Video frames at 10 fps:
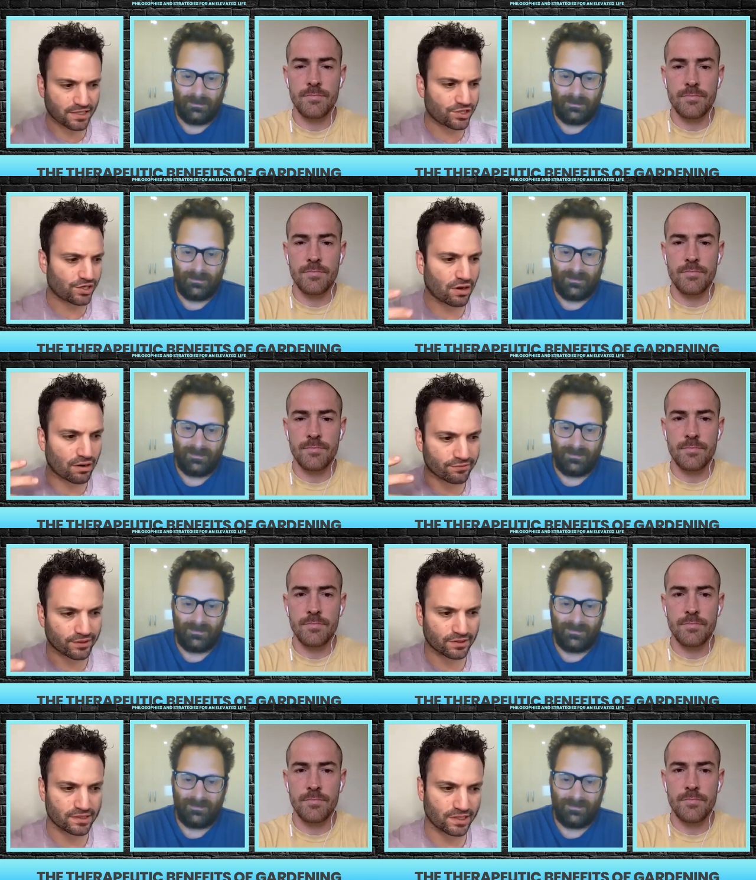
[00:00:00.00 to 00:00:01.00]
Speaker 1: into your
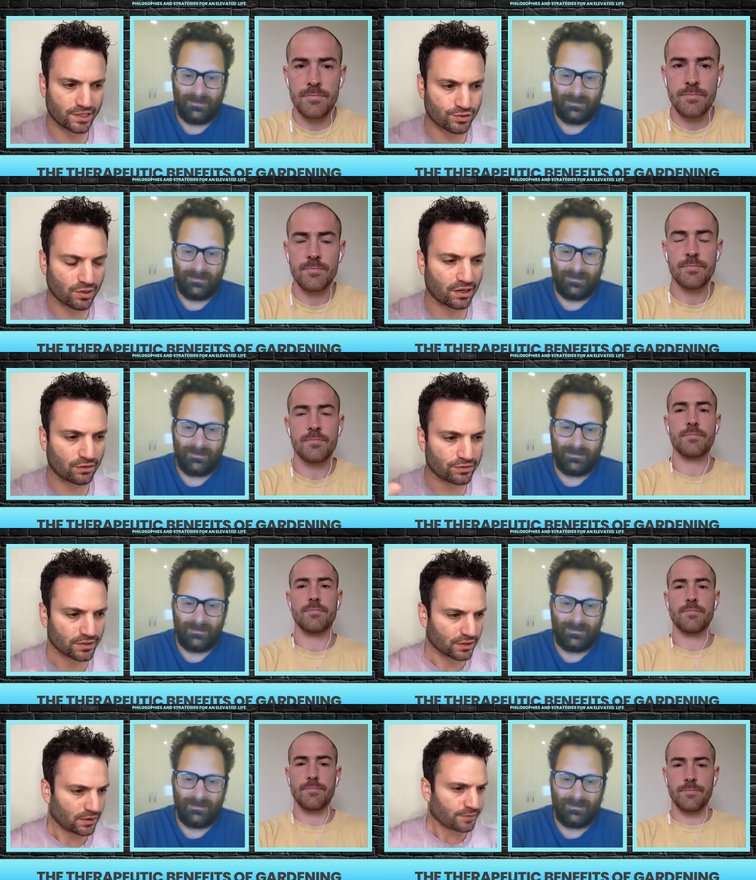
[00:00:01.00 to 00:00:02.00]
confidence in year twelve,
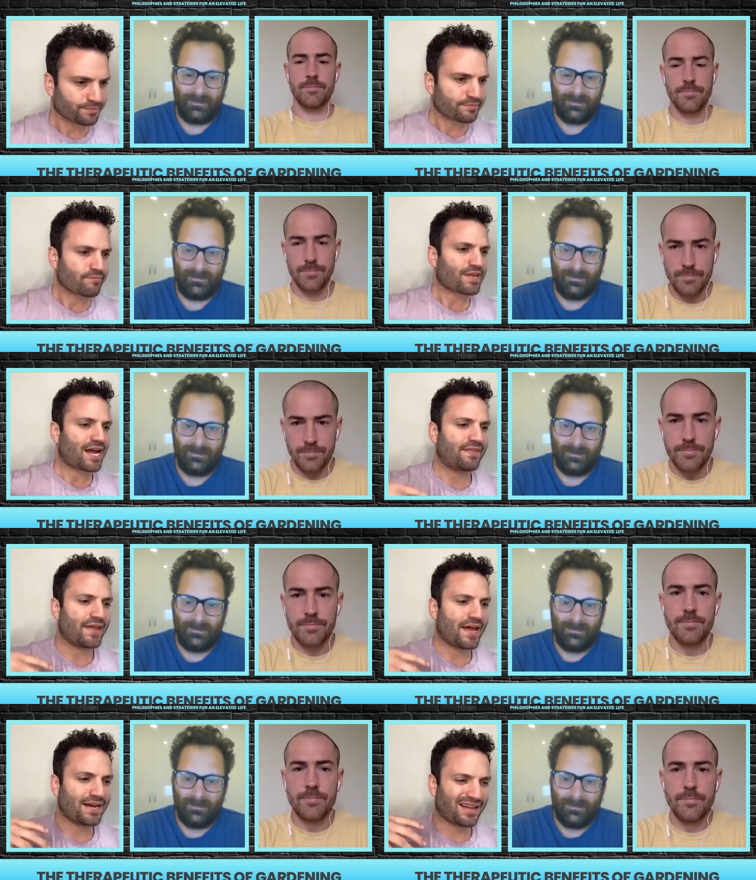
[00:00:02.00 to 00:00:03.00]
and
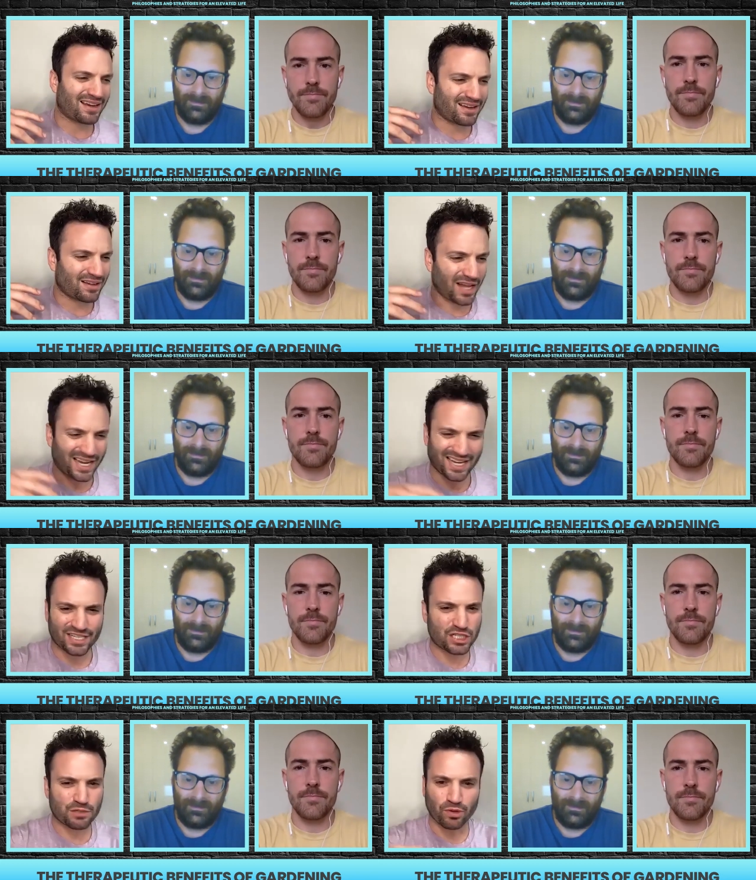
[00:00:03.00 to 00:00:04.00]
then like
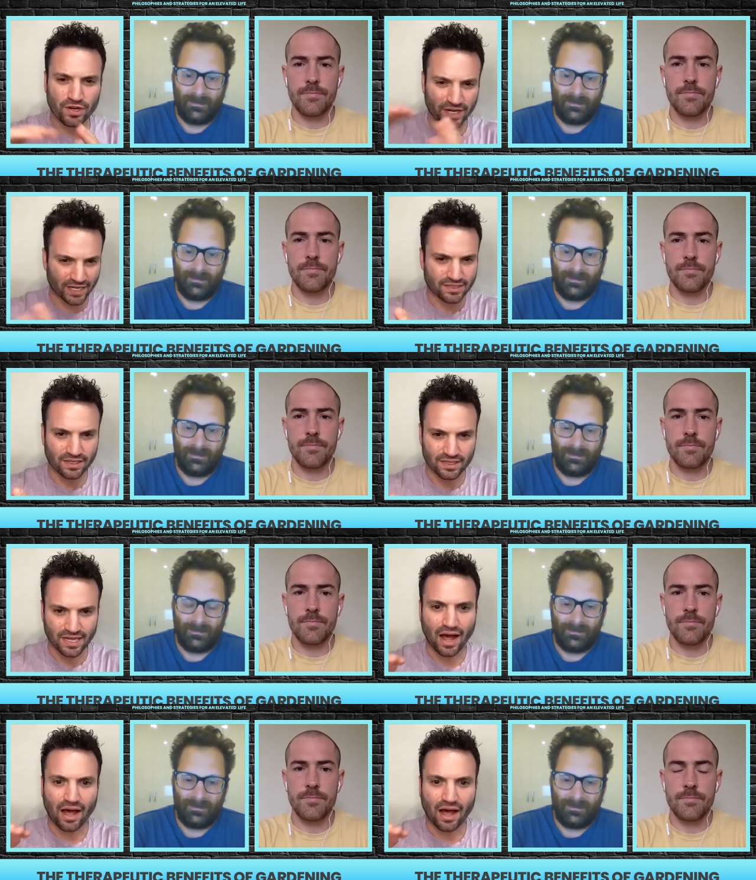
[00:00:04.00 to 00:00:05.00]
exploding into this
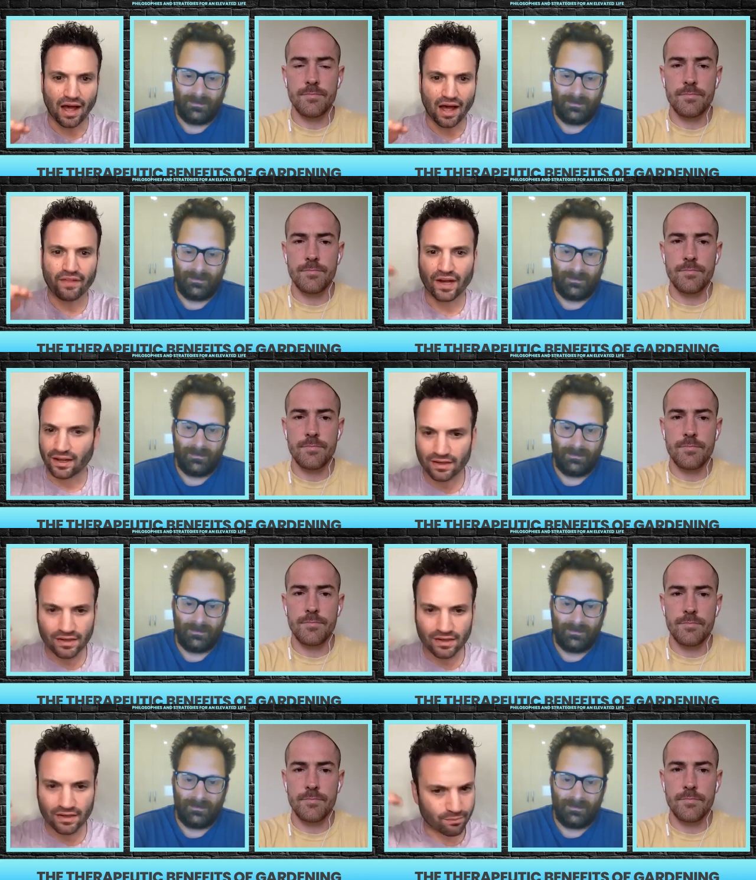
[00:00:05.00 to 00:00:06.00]
other
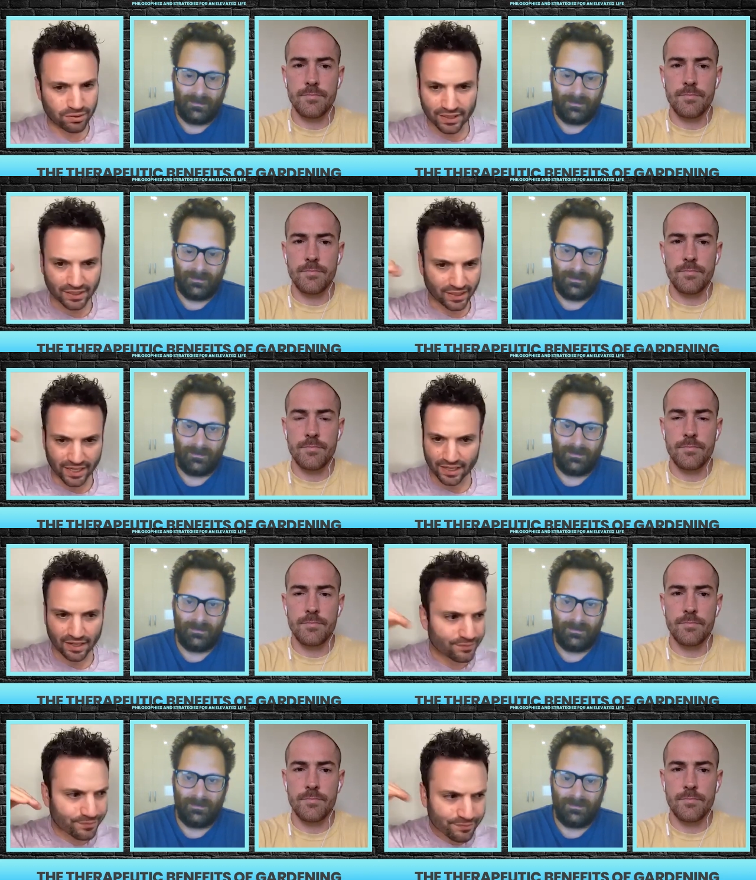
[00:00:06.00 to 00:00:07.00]
completely
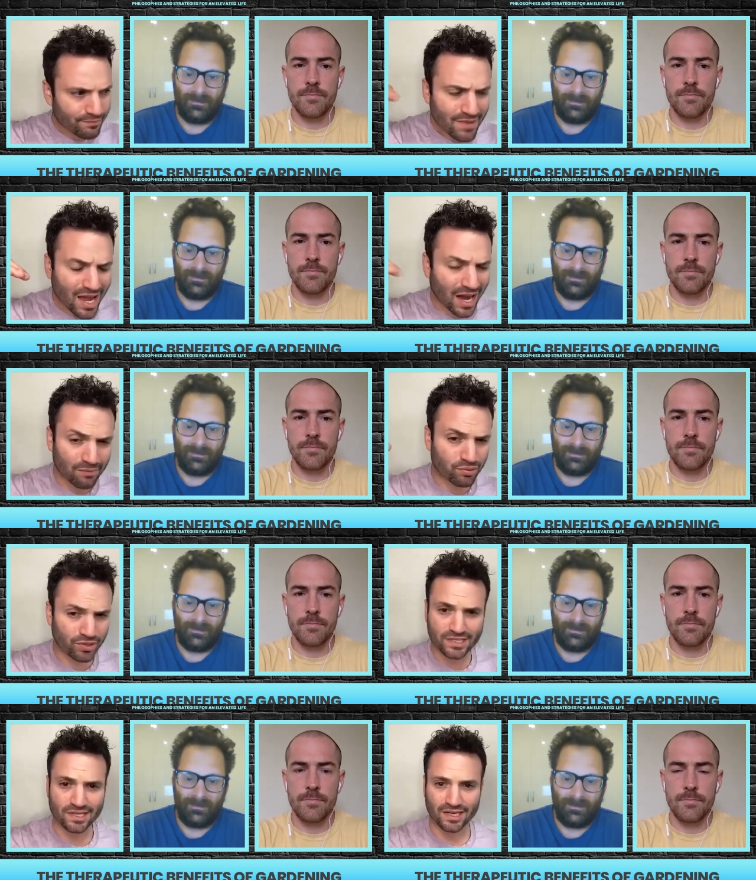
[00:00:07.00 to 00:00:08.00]

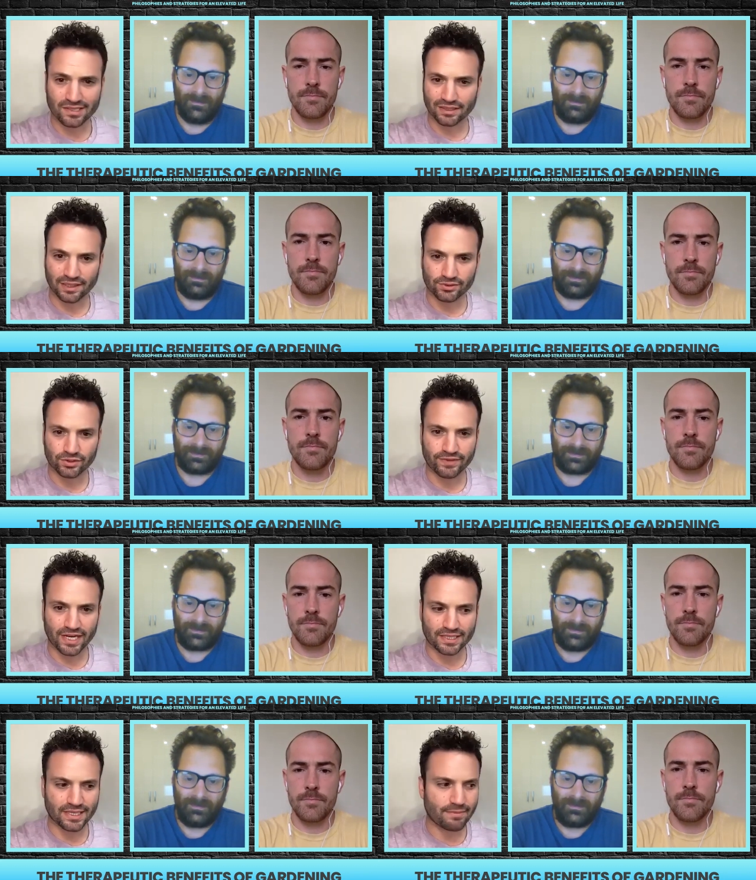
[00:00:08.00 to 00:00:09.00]
unprecedented level of
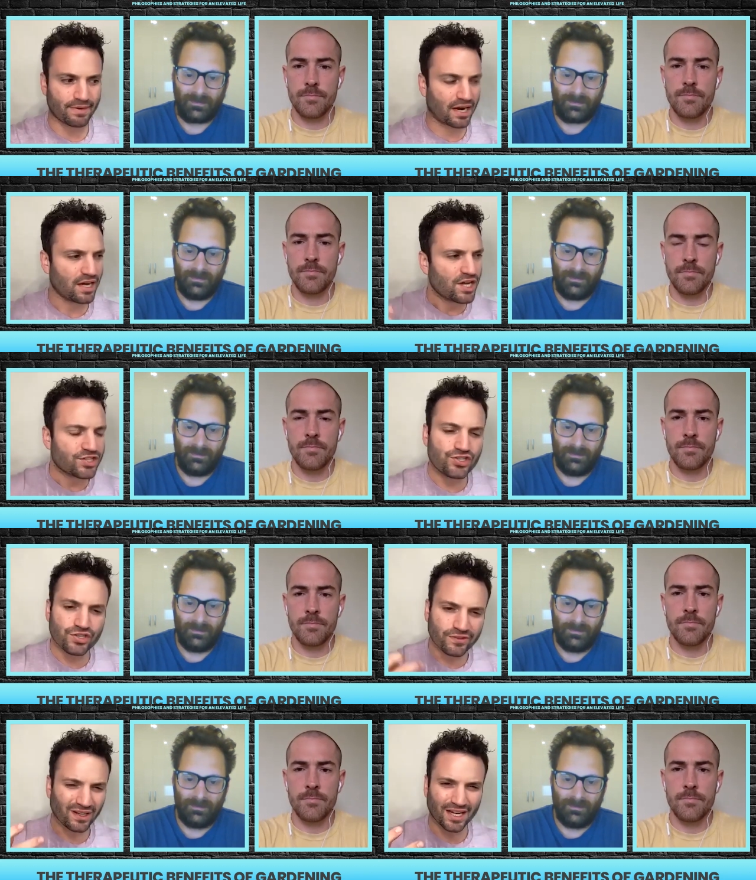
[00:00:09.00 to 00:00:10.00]
academia. Did you
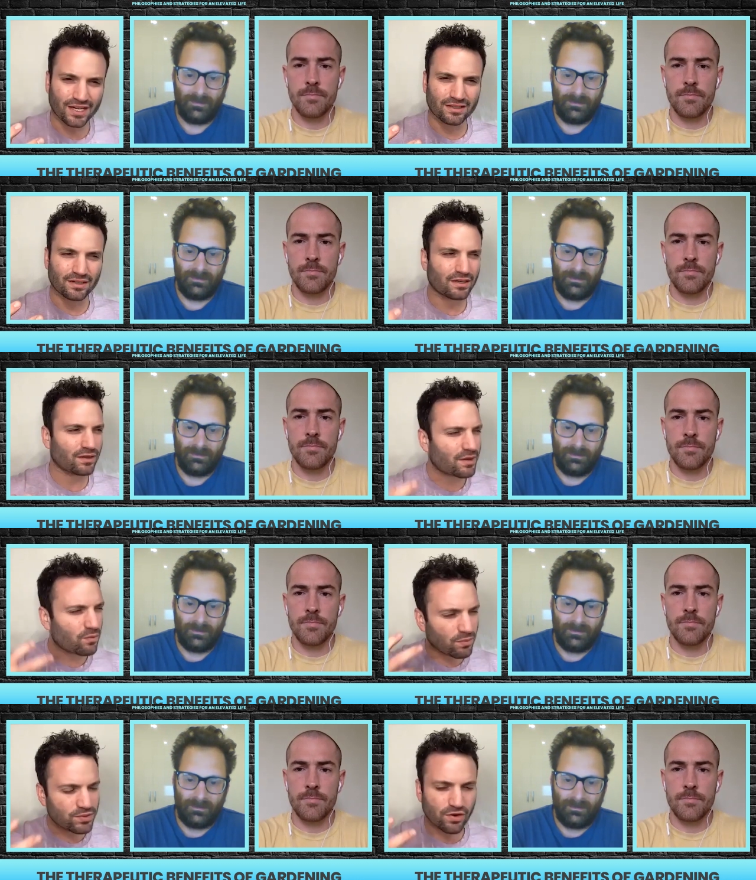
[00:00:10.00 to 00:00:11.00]
feel like like
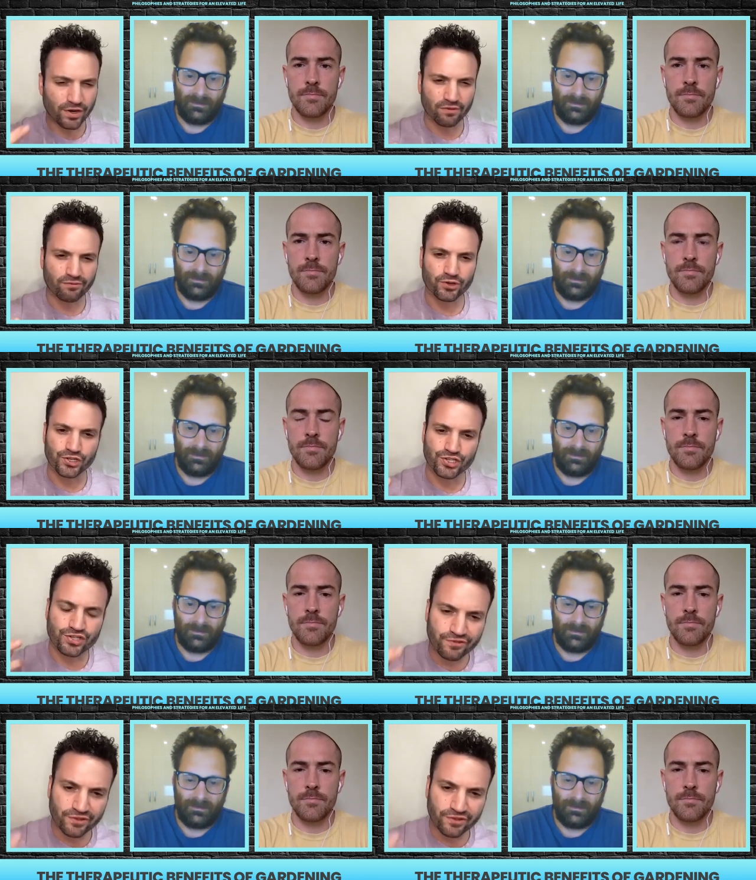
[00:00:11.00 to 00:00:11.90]
what was going on for you? Did you